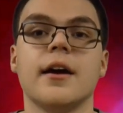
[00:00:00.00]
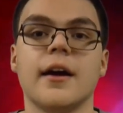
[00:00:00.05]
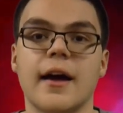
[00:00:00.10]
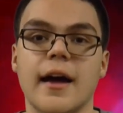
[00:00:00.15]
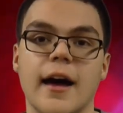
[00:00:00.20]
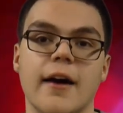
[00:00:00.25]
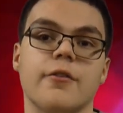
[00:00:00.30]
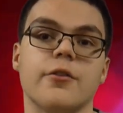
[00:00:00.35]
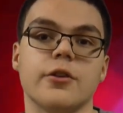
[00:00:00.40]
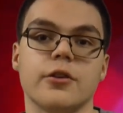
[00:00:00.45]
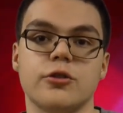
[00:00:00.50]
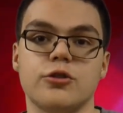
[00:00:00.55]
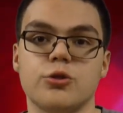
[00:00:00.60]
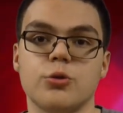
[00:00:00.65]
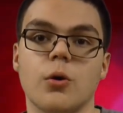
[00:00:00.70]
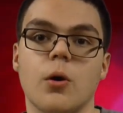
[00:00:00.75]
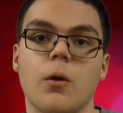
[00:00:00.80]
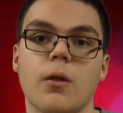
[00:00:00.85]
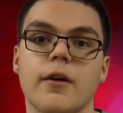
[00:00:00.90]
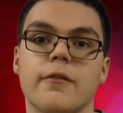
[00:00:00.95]
have her
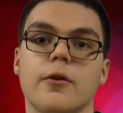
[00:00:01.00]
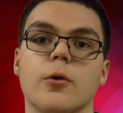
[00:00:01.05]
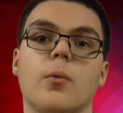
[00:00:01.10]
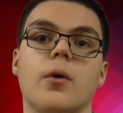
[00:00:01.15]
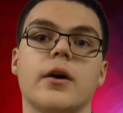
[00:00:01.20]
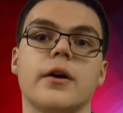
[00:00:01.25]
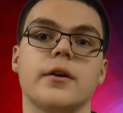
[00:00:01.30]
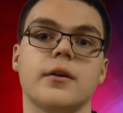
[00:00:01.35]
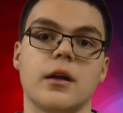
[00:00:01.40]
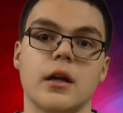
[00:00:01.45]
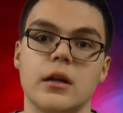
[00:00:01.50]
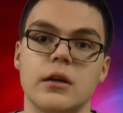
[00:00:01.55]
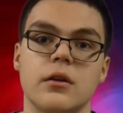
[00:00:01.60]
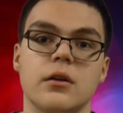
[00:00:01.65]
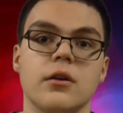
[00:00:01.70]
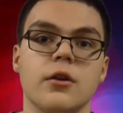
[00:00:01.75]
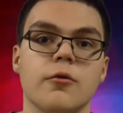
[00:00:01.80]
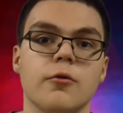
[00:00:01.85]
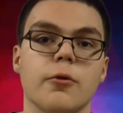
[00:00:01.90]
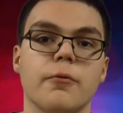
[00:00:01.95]
troll everyone, and then
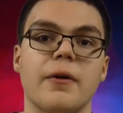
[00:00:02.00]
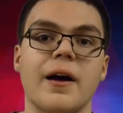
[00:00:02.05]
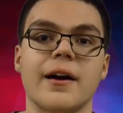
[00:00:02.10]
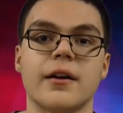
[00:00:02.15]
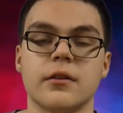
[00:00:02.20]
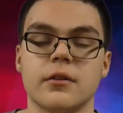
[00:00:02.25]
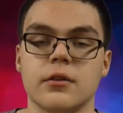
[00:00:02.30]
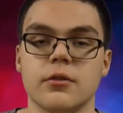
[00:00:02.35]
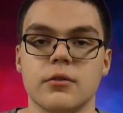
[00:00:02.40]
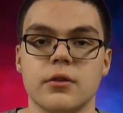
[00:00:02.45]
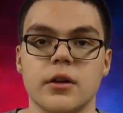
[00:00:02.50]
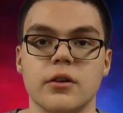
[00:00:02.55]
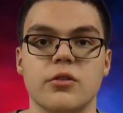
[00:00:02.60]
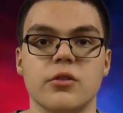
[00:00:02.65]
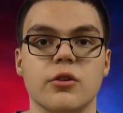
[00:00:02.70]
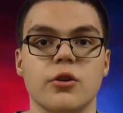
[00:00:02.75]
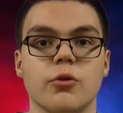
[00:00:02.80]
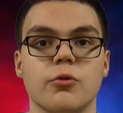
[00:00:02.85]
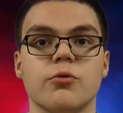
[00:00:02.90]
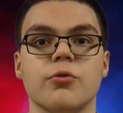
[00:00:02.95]
we're back
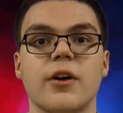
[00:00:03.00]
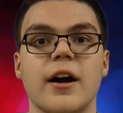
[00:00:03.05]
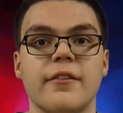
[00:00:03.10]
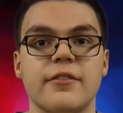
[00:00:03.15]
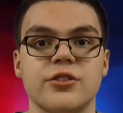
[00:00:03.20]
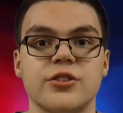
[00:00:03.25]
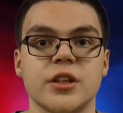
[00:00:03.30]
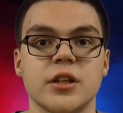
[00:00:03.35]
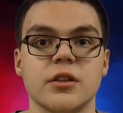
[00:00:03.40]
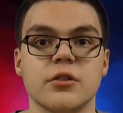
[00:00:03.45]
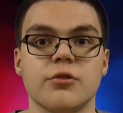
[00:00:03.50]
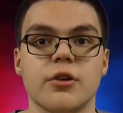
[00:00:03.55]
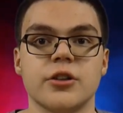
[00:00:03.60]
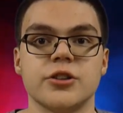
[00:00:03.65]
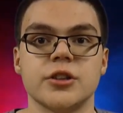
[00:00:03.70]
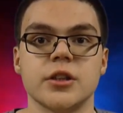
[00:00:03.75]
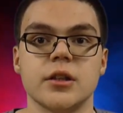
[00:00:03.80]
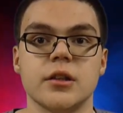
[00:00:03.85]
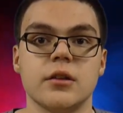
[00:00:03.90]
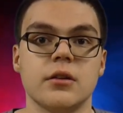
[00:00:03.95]
into the Ravishing
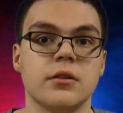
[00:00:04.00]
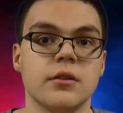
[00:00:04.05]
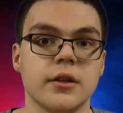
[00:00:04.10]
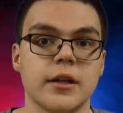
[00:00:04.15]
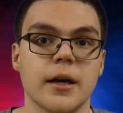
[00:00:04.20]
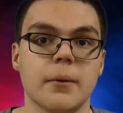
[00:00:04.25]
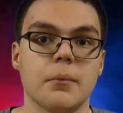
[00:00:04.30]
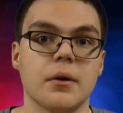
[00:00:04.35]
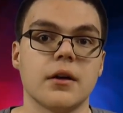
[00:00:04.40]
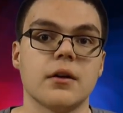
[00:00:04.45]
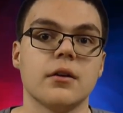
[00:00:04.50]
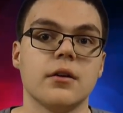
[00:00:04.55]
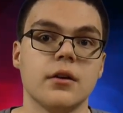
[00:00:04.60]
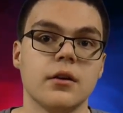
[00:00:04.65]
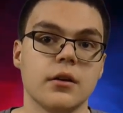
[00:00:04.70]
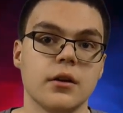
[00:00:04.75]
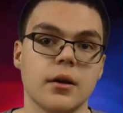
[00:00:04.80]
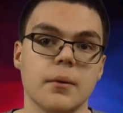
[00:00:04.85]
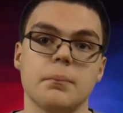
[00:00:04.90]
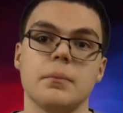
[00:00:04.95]
Russian gimmick
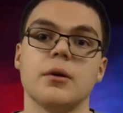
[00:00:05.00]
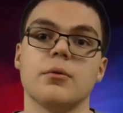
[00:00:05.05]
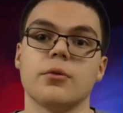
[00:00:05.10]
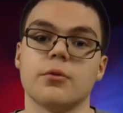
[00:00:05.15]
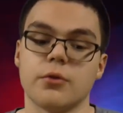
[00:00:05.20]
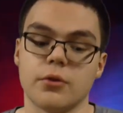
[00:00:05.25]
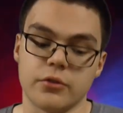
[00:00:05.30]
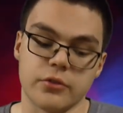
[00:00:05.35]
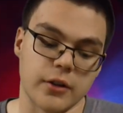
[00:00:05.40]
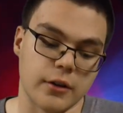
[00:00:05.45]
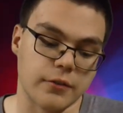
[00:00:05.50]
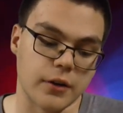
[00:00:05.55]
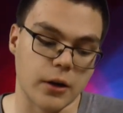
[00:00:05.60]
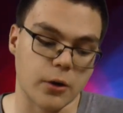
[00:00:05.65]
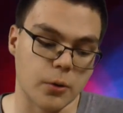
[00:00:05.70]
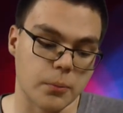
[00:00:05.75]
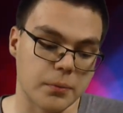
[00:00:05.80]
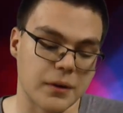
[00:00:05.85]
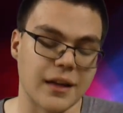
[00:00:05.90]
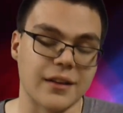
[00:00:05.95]
and be with Rusev. I
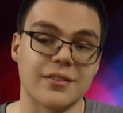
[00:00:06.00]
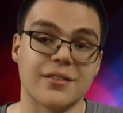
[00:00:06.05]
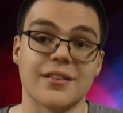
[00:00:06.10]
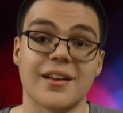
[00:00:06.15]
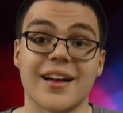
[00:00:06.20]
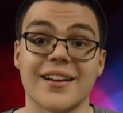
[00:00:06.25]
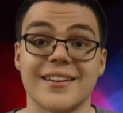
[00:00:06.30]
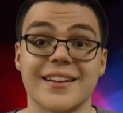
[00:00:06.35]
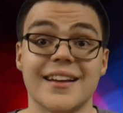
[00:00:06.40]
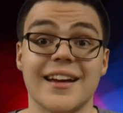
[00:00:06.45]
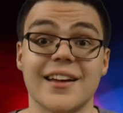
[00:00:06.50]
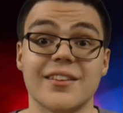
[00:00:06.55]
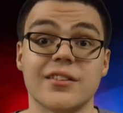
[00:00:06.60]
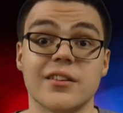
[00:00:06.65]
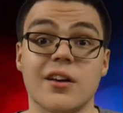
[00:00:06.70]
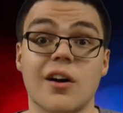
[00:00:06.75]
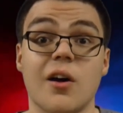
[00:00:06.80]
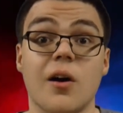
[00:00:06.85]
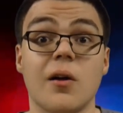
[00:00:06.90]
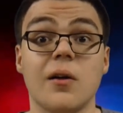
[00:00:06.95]
hope that's not the case
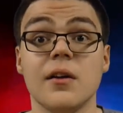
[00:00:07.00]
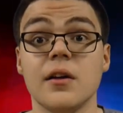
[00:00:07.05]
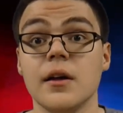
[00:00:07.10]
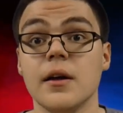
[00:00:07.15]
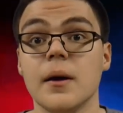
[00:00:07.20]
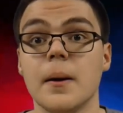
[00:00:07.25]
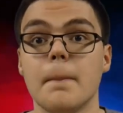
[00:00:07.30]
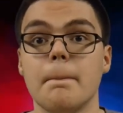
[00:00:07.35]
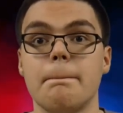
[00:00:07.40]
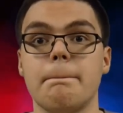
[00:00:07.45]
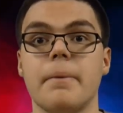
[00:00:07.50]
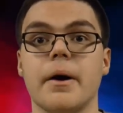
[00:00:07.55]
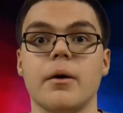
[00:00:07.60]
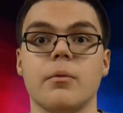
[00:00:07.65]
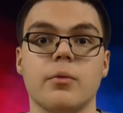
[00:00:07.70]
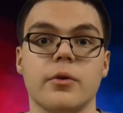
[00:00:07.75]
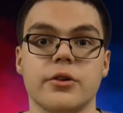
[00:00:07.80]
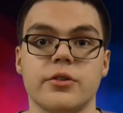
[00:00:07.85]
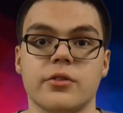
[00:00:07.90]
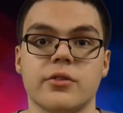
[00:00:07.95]
at all,
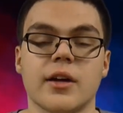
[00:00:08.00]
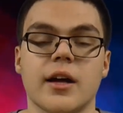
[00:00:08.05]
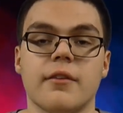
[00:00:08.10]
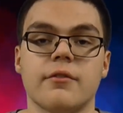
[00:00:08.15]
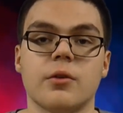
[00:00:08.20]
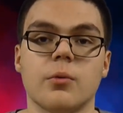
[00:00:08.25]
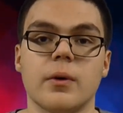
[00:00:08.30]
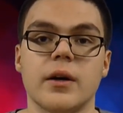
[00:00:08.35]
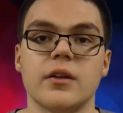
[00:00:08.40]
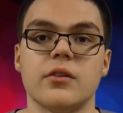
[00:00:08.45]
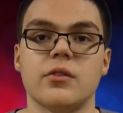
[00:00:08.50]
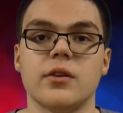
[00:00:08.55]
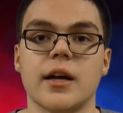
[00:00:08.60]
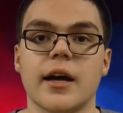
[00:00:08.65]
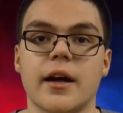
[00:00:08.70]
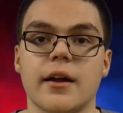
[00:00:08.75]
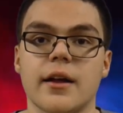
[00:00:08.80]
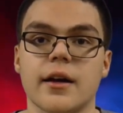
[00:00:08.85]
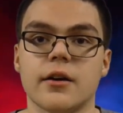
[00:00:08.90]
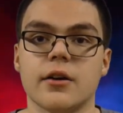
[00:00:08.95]
but we're just gonna have to wait and see
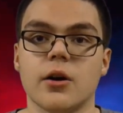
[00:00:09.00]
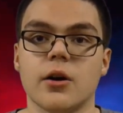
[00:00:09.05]
how that